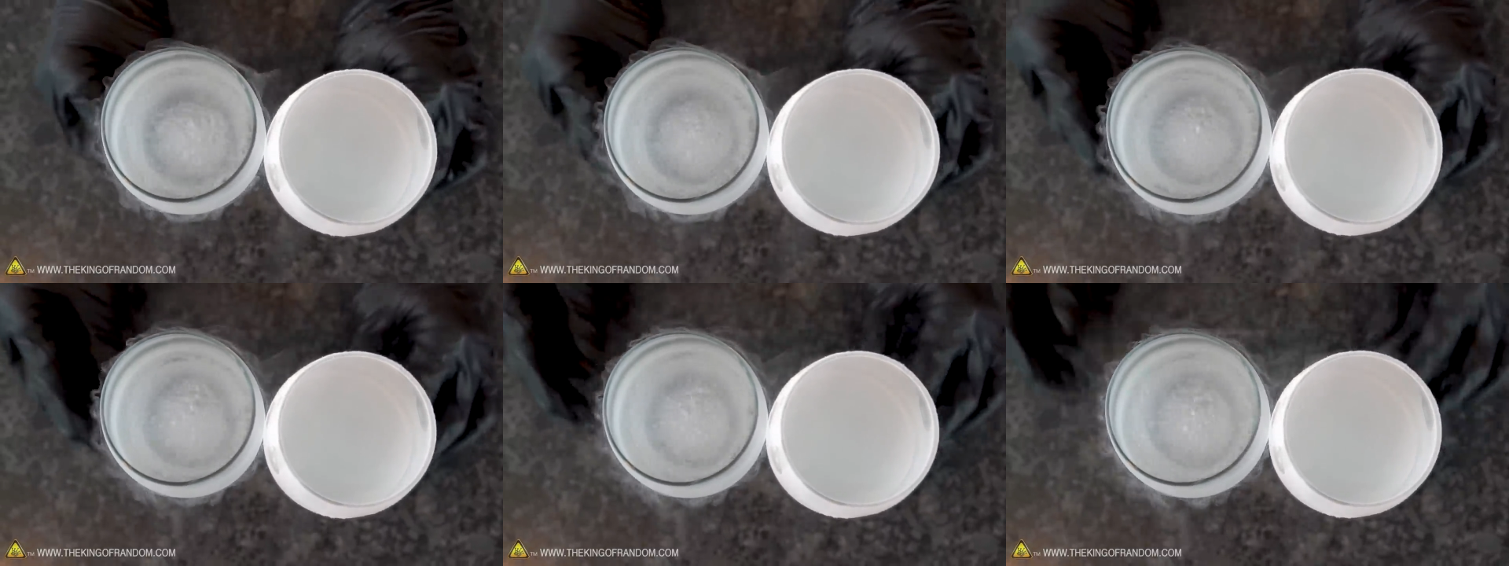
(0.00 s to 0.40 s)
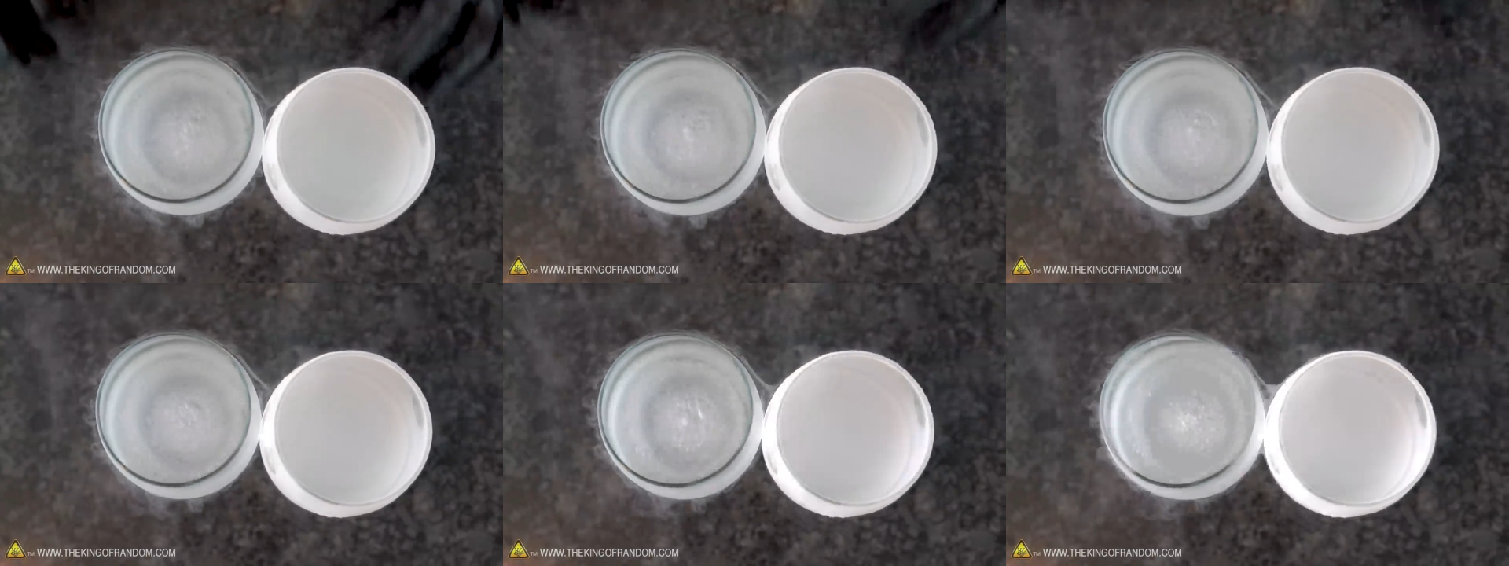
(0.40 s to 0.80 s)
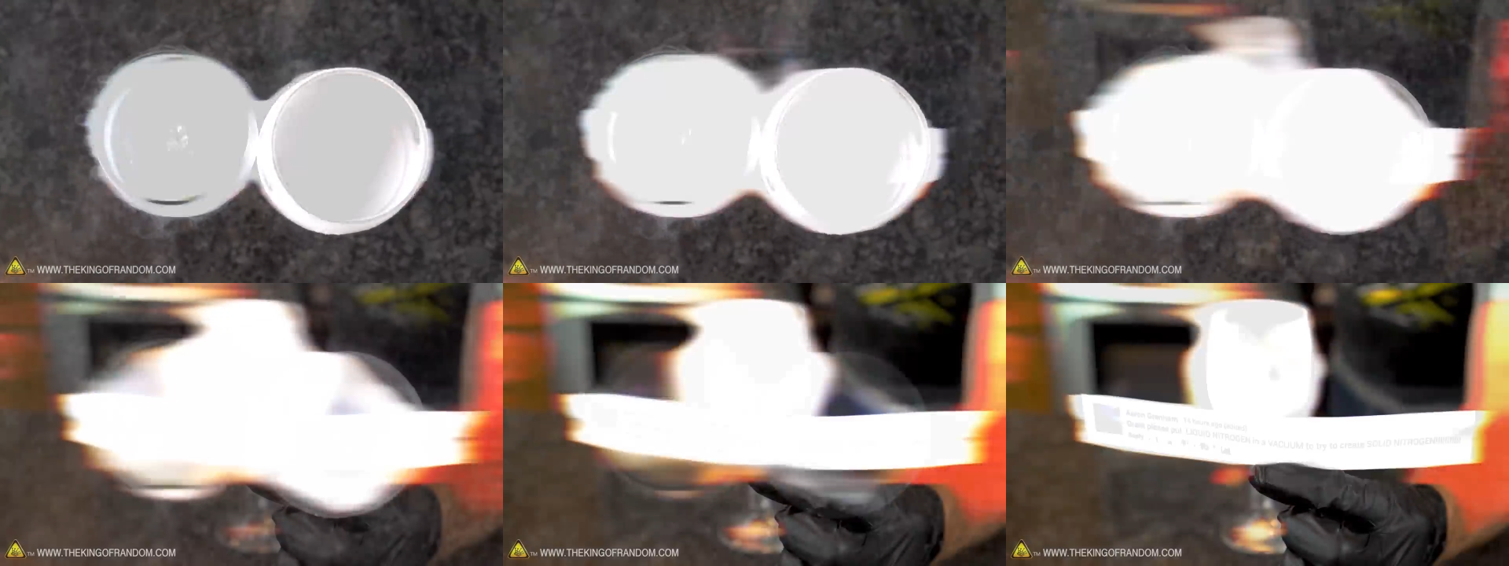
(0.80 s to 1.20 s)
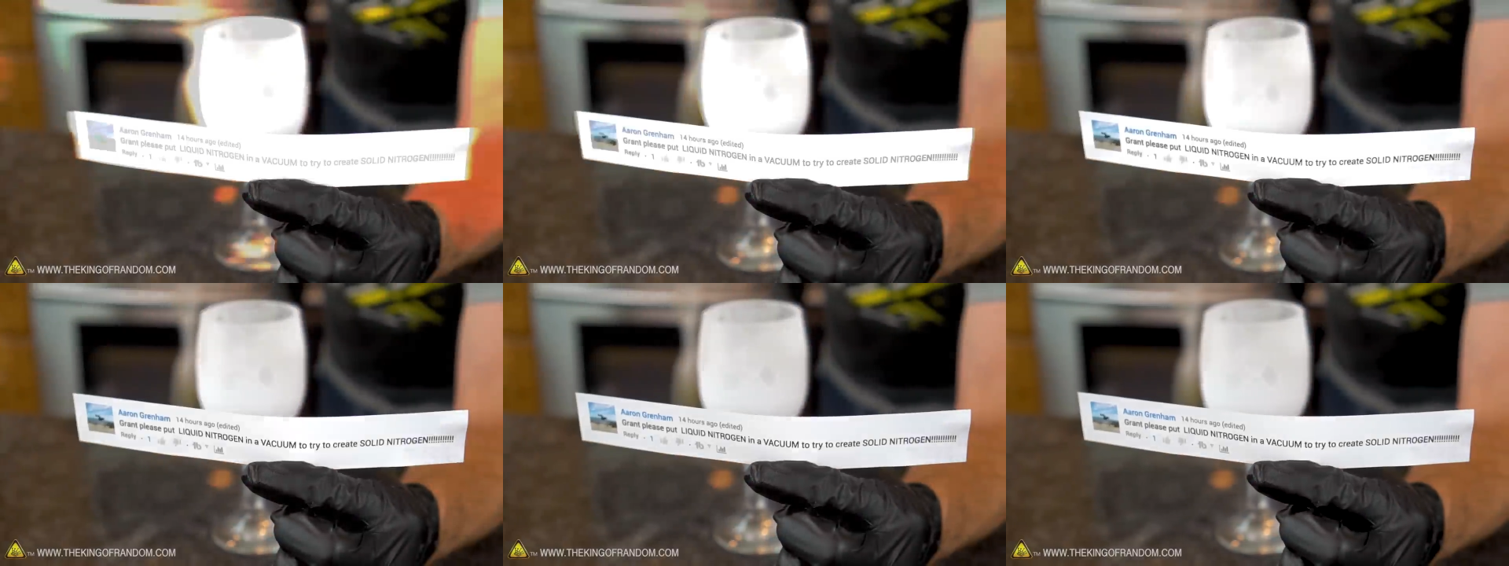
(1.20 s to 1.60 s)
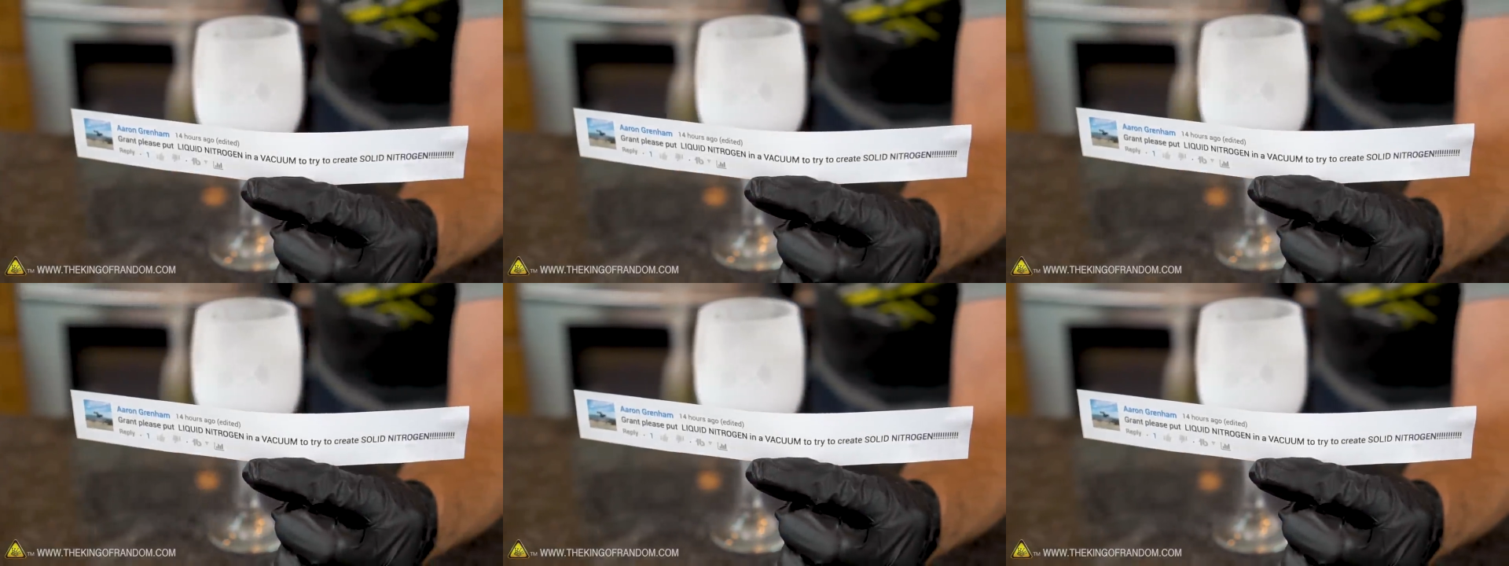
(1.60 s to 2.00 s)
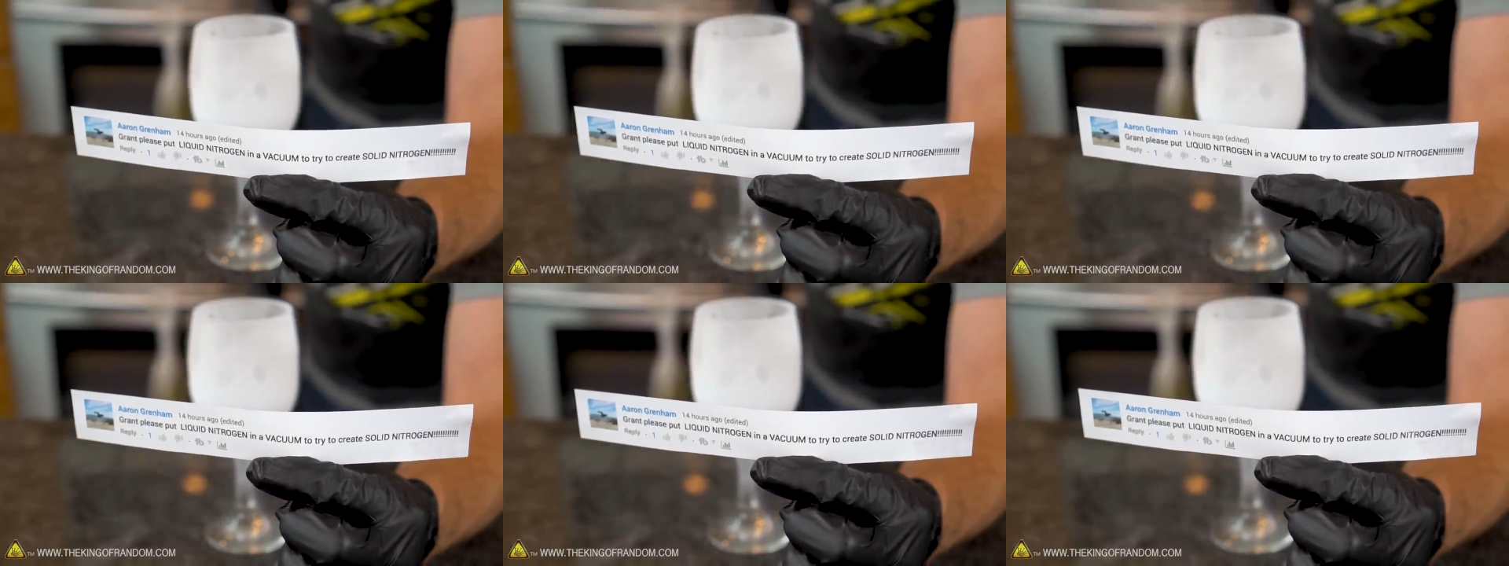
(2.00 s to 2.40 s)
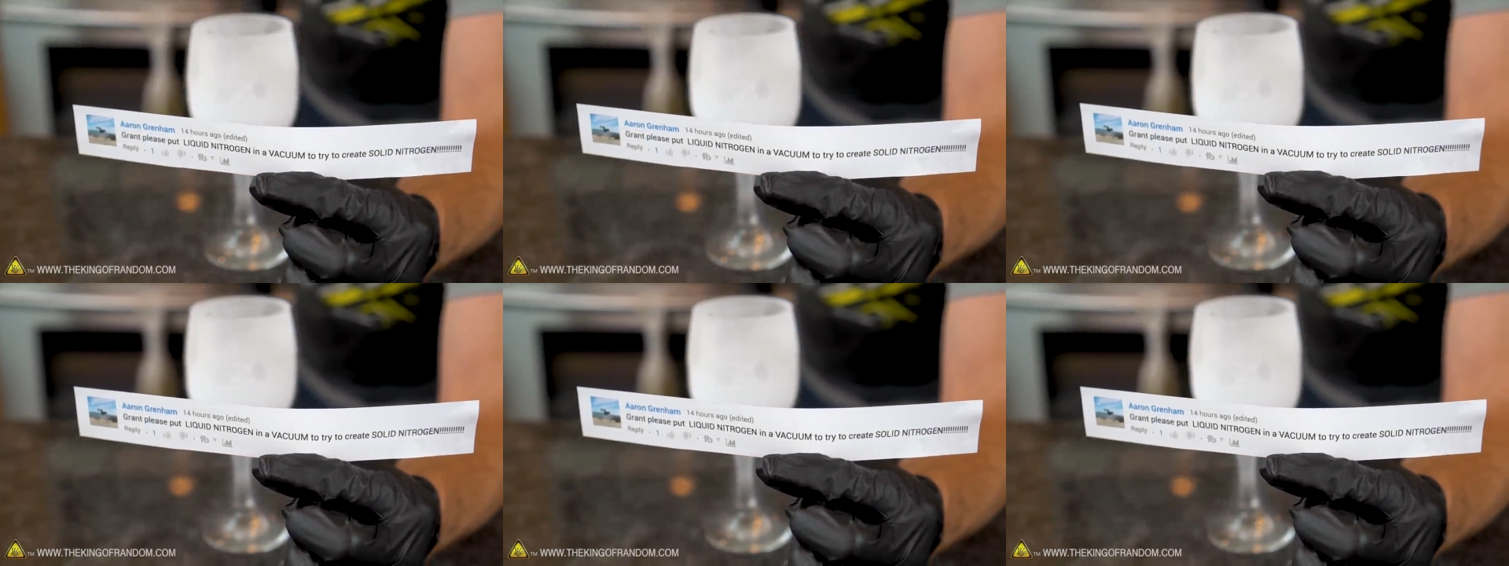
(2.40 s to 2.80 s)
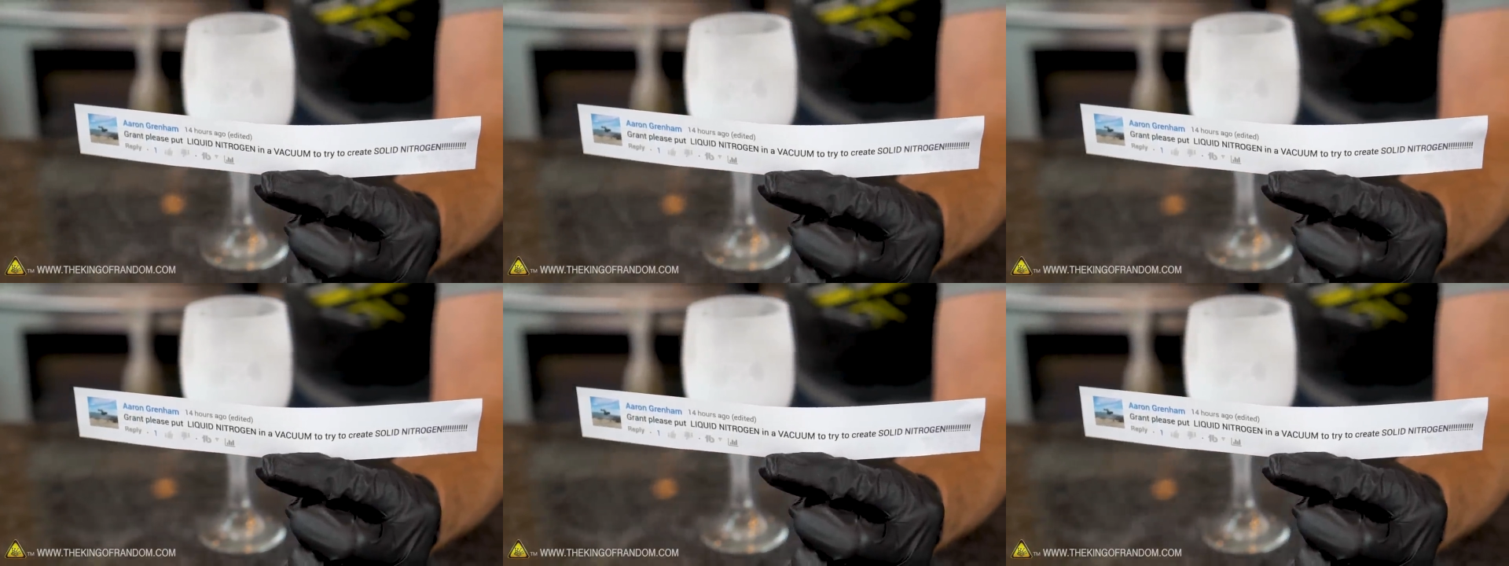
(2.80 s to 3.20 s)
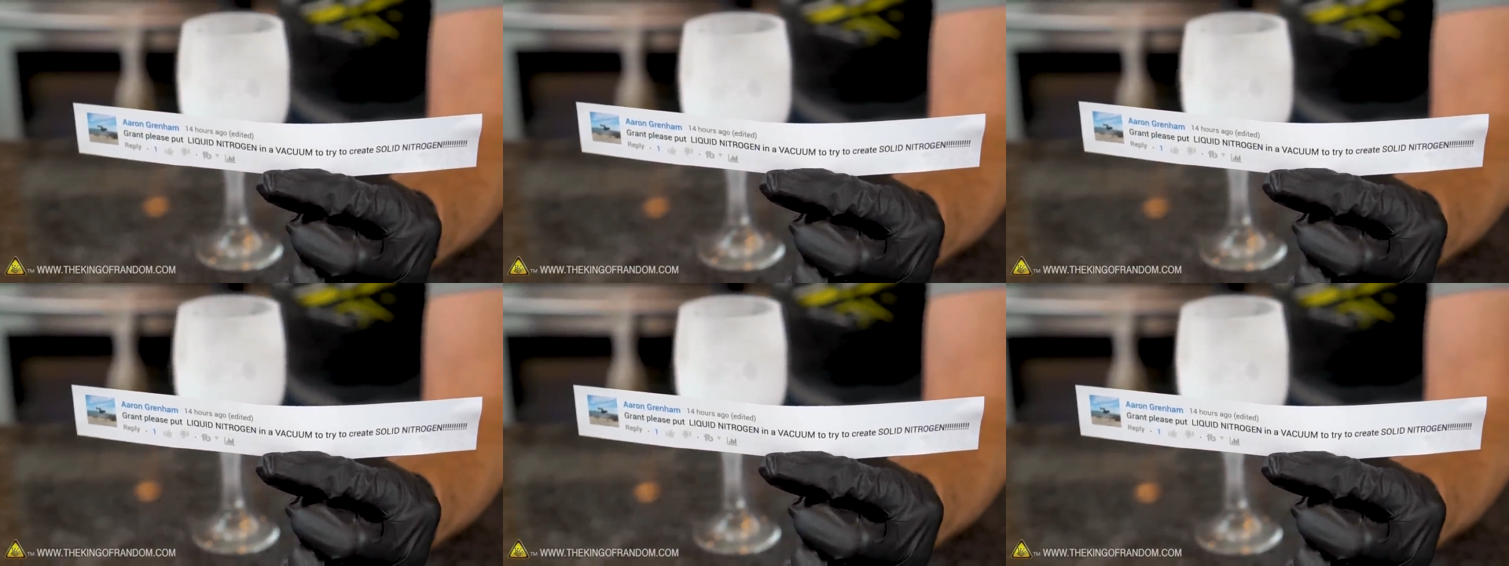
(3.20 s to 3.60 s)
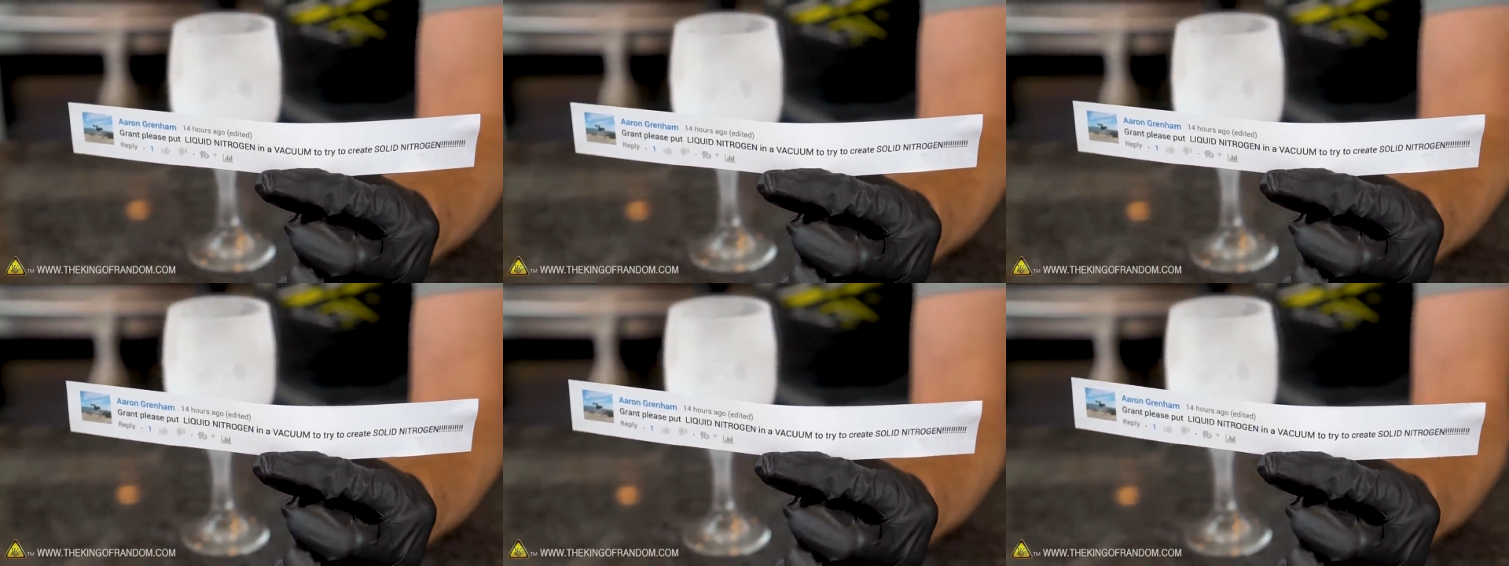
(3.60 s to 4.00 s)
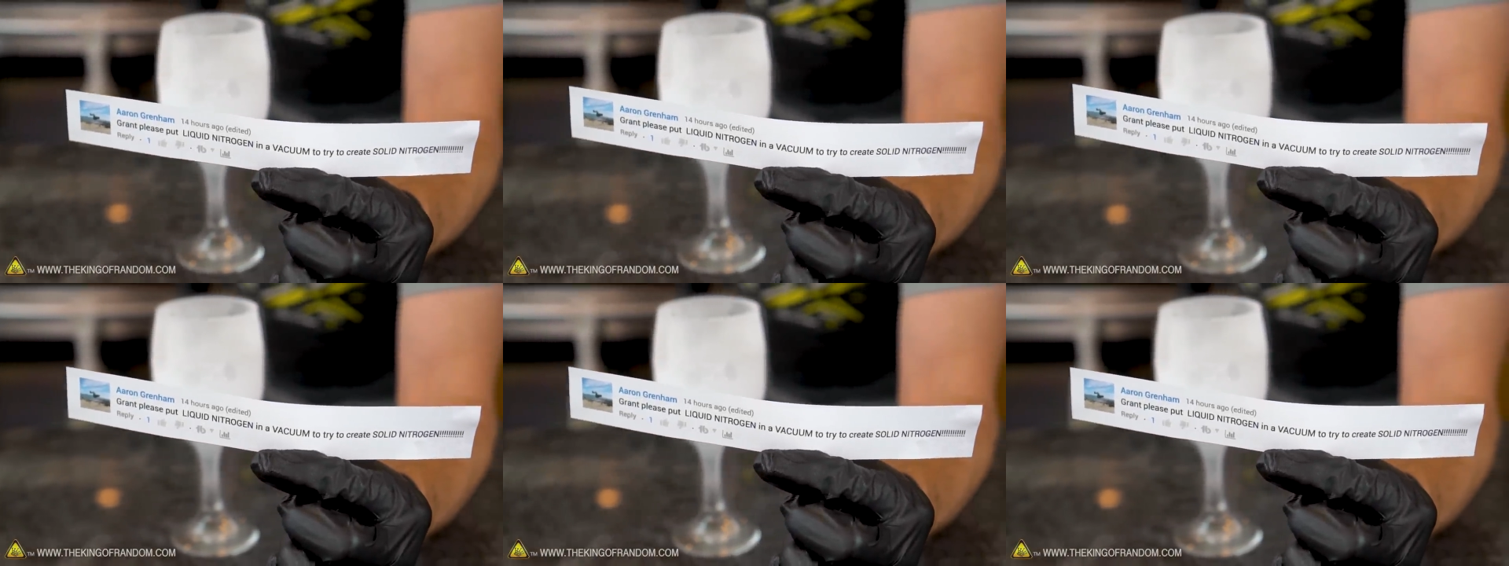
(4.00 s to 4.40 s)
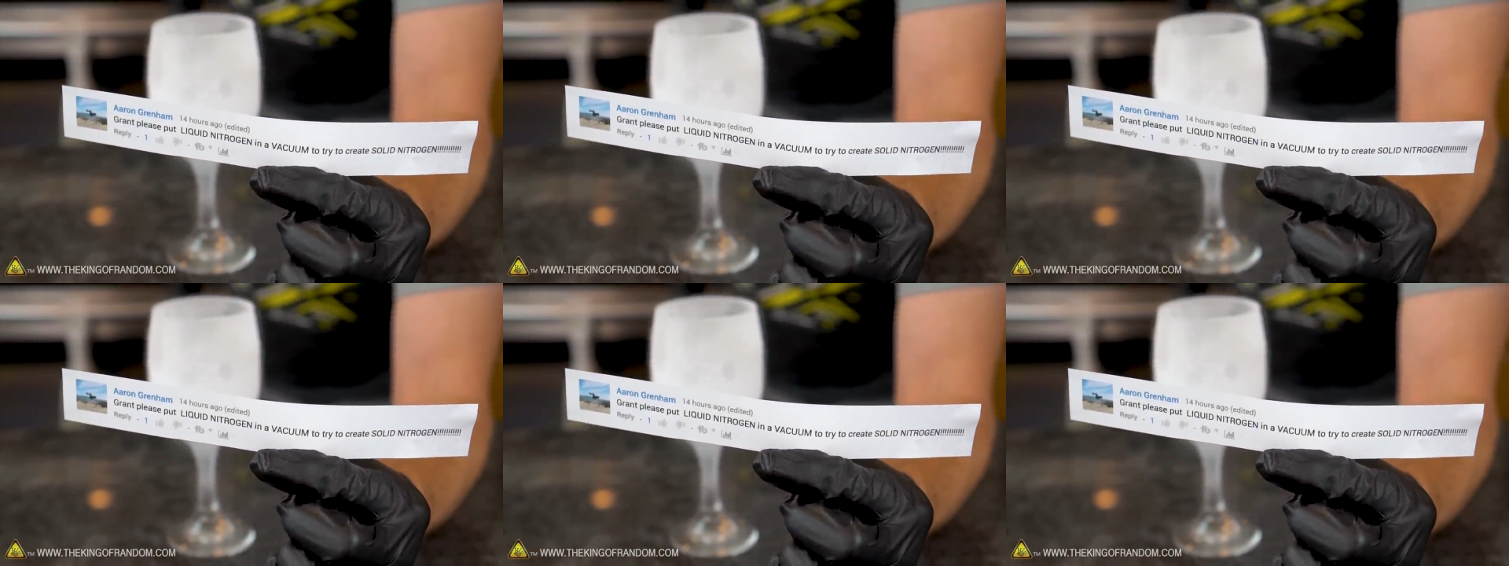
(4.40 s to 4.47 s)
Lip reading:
(no speaker visible)